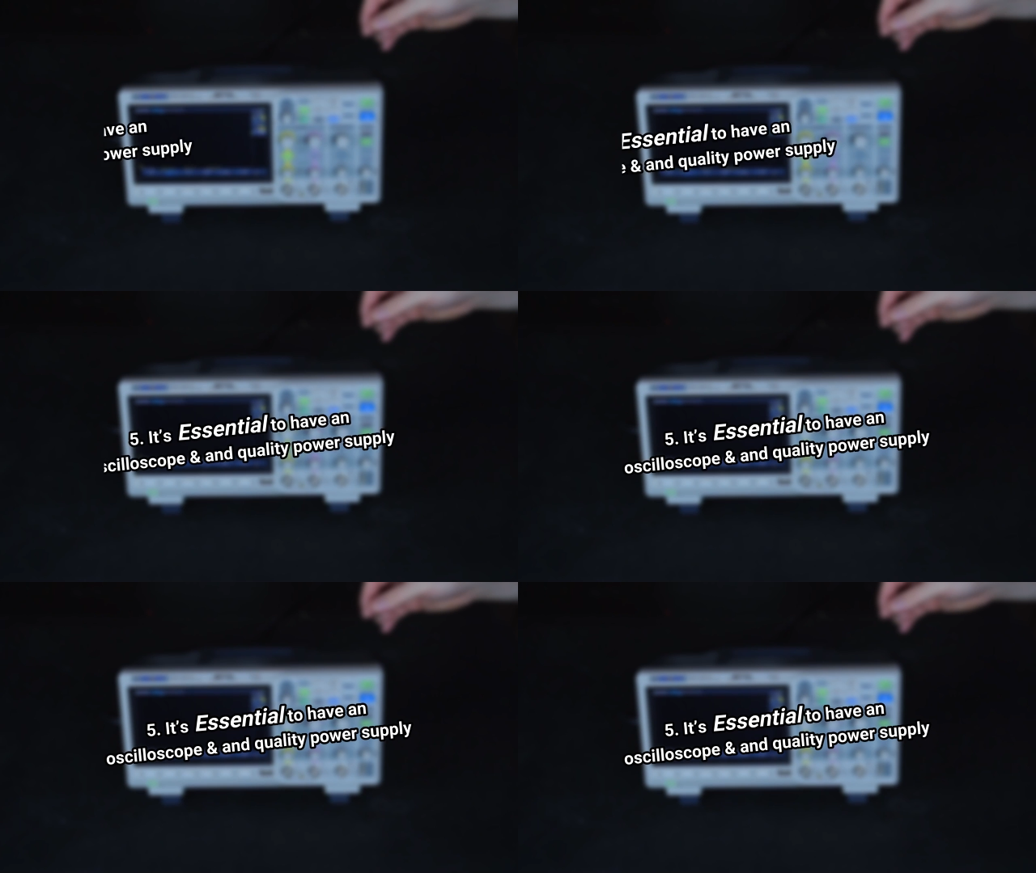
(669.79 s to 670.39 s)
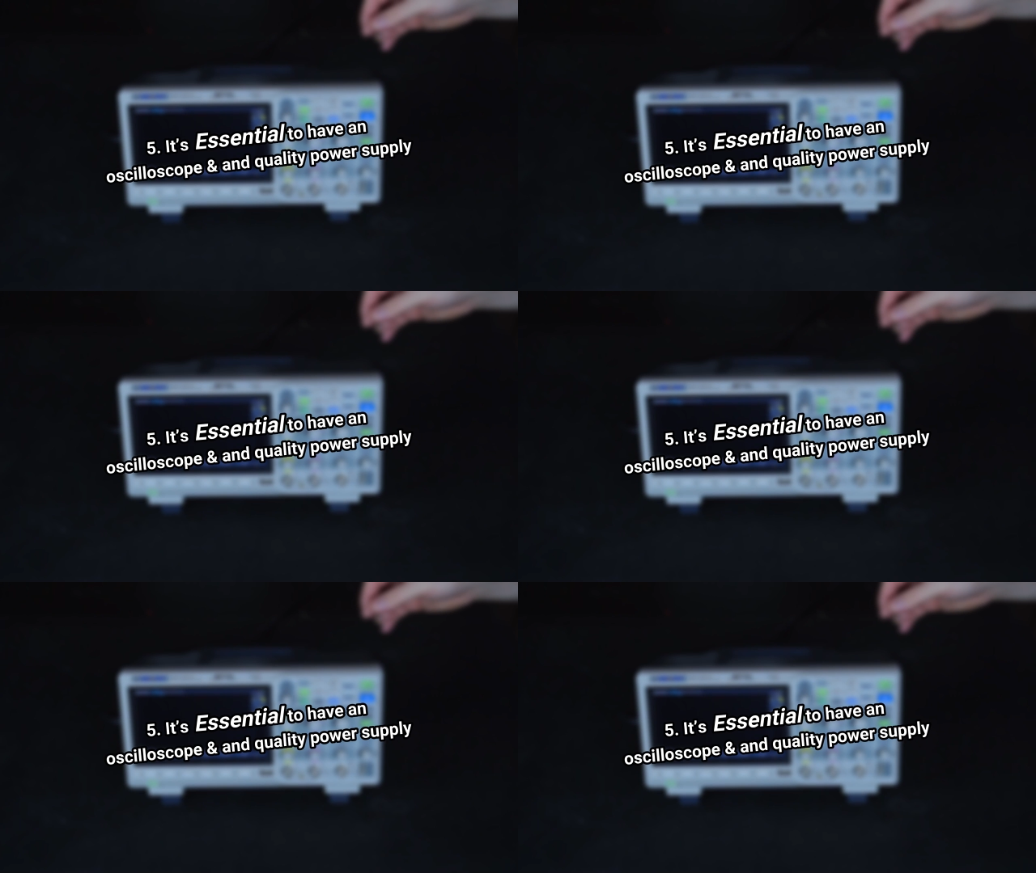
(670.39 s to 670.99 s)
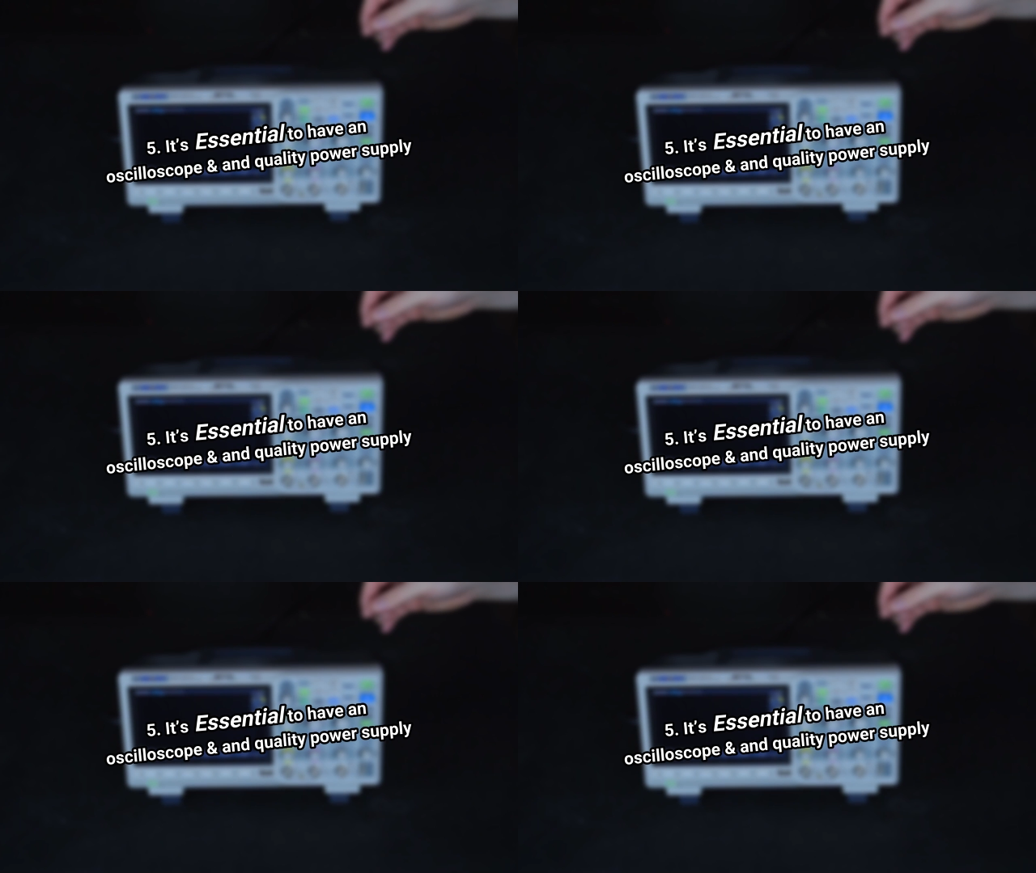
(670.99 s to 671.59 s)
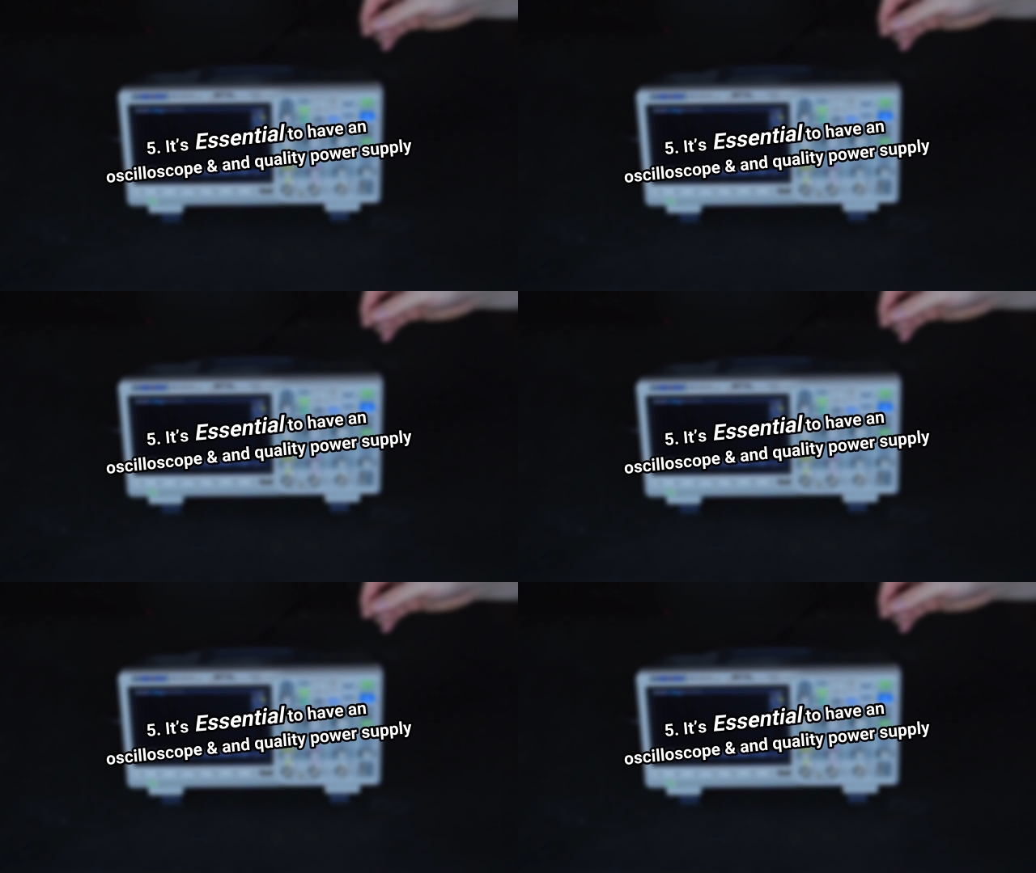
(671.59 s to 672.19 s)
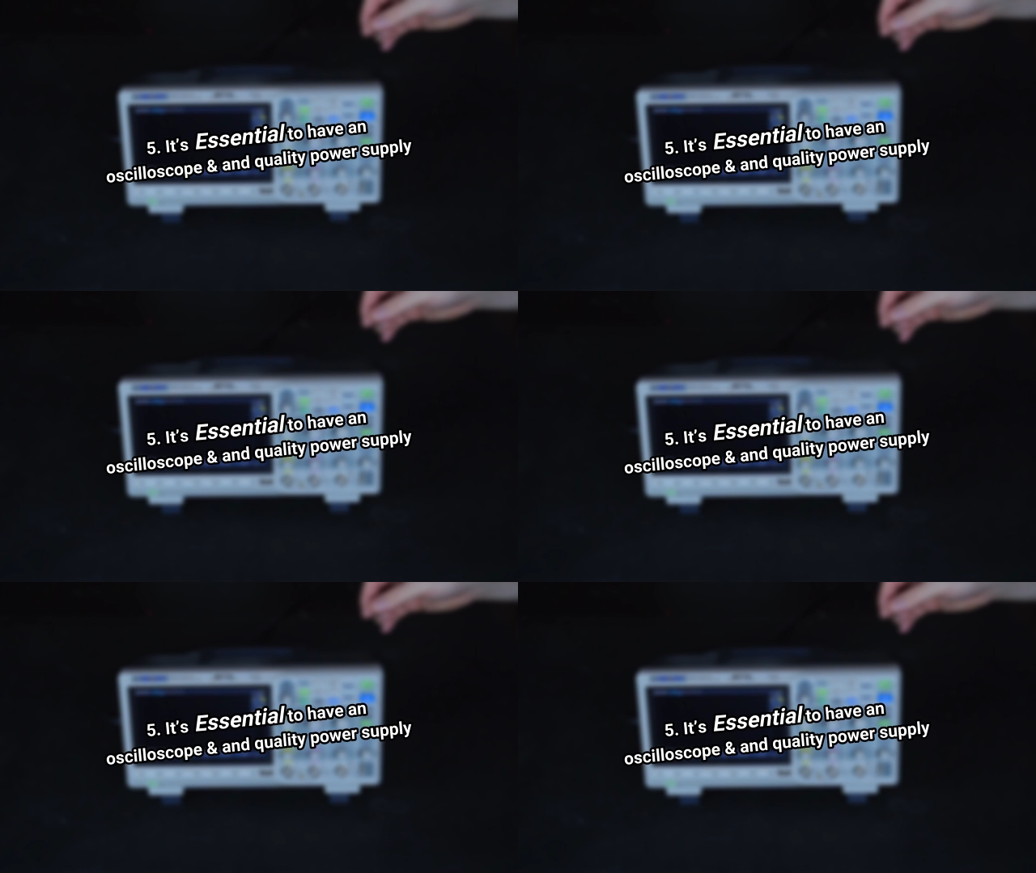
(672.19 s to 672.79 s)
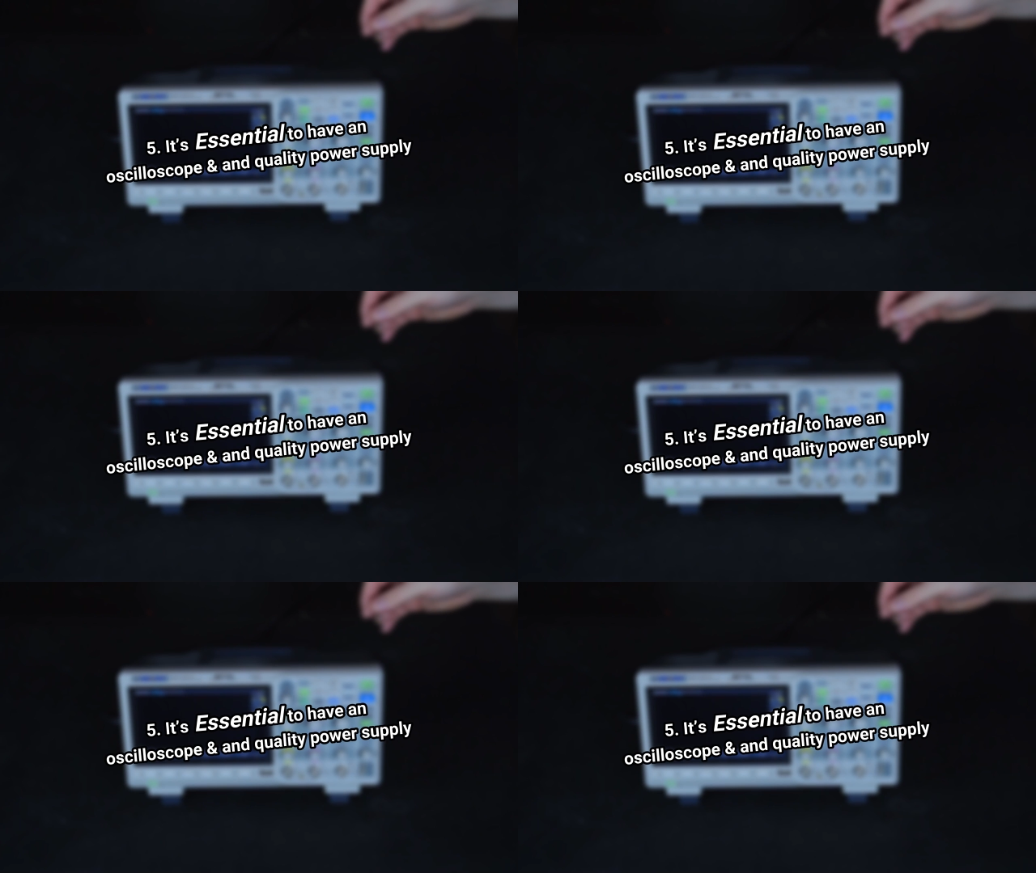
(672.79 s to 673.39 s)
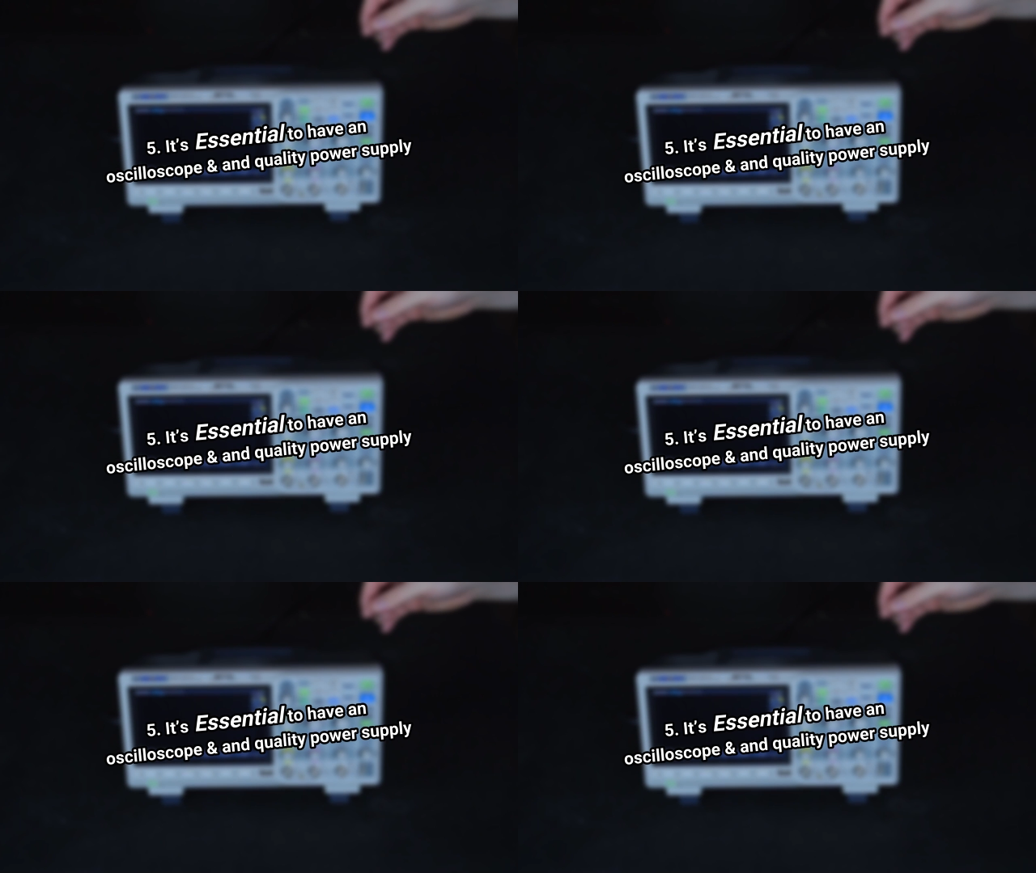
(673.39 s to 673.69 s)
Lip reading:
No face is visible, so there are no lips to read.